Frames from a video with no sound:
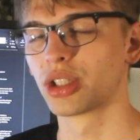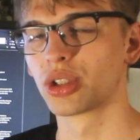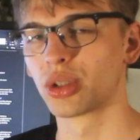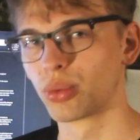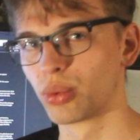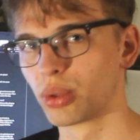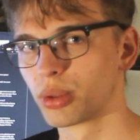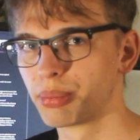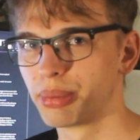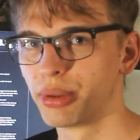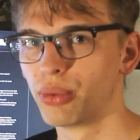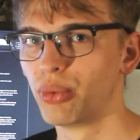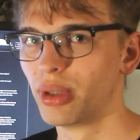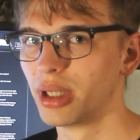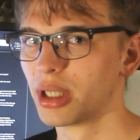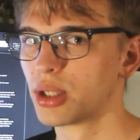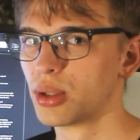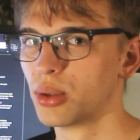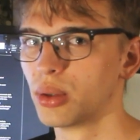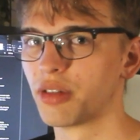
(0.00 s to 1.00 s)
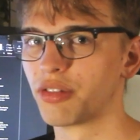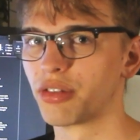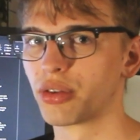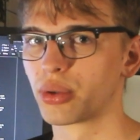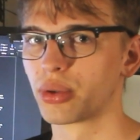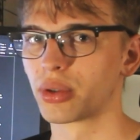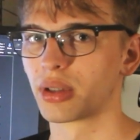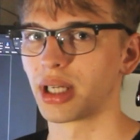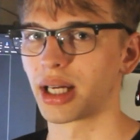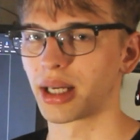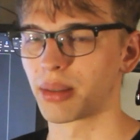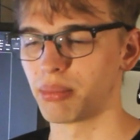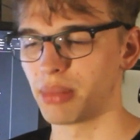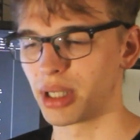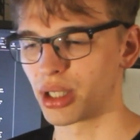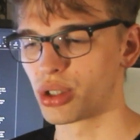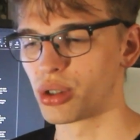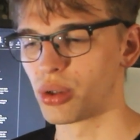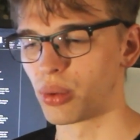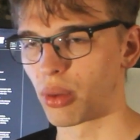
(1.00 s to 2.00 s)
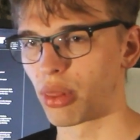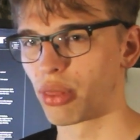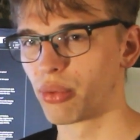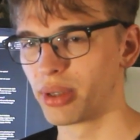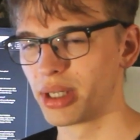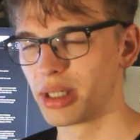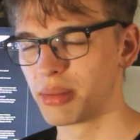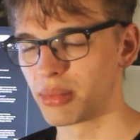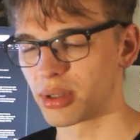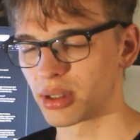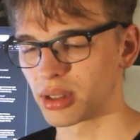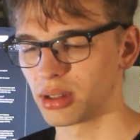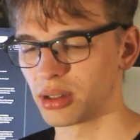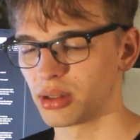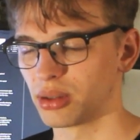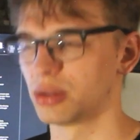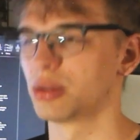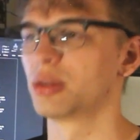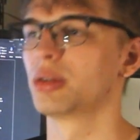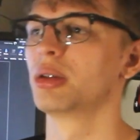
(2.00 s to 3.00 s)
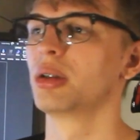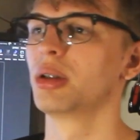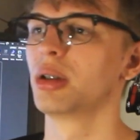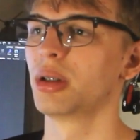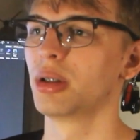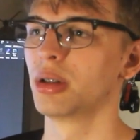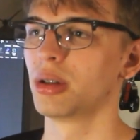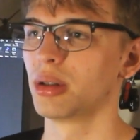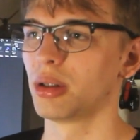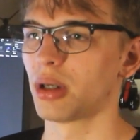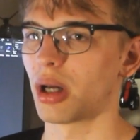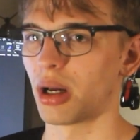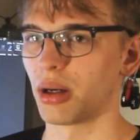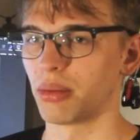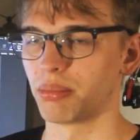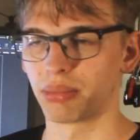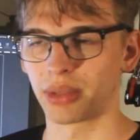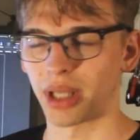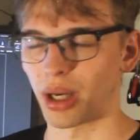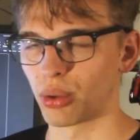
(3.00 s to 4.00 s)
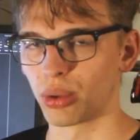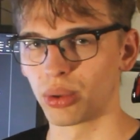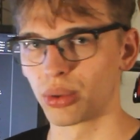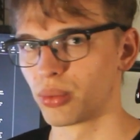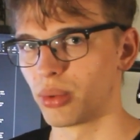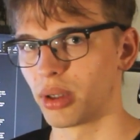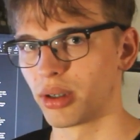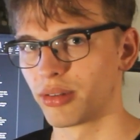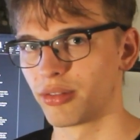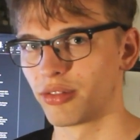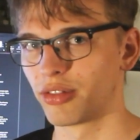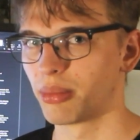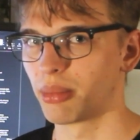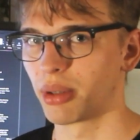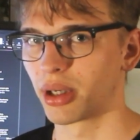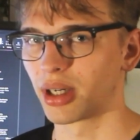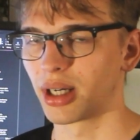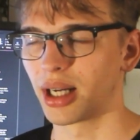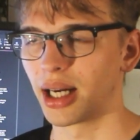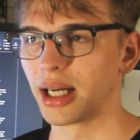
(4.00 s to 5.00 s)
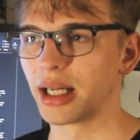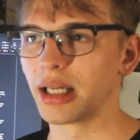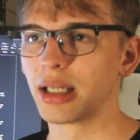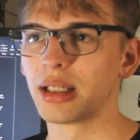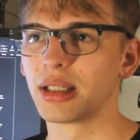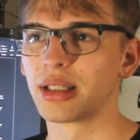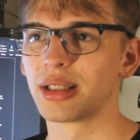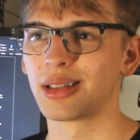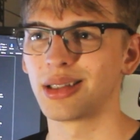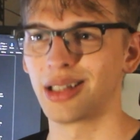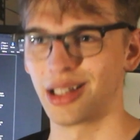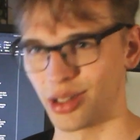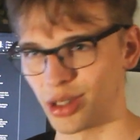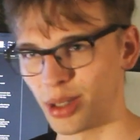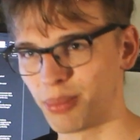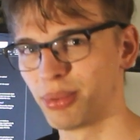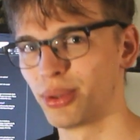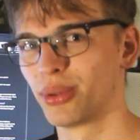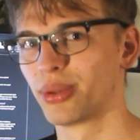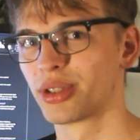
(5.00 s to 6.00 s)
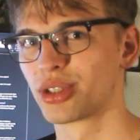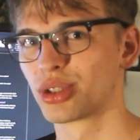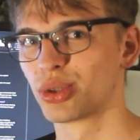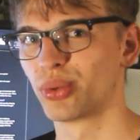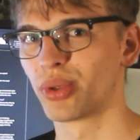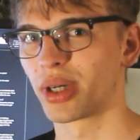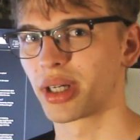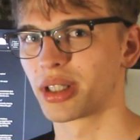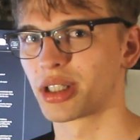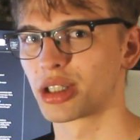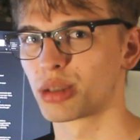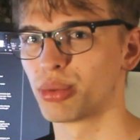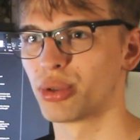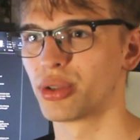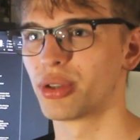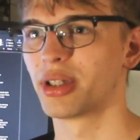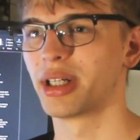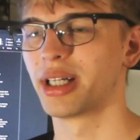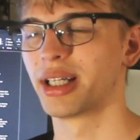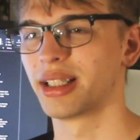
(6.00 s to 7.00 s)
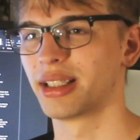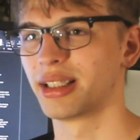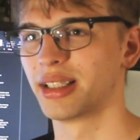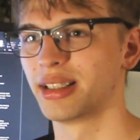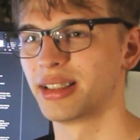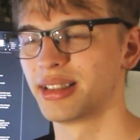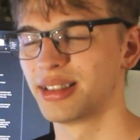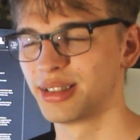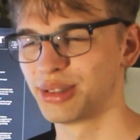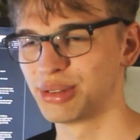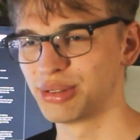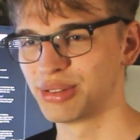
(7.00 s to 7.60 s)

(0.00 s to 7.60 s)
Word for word: So it would be really cool if you could like make your own 3D model or download one from online and upload it to Rocket Explorer and then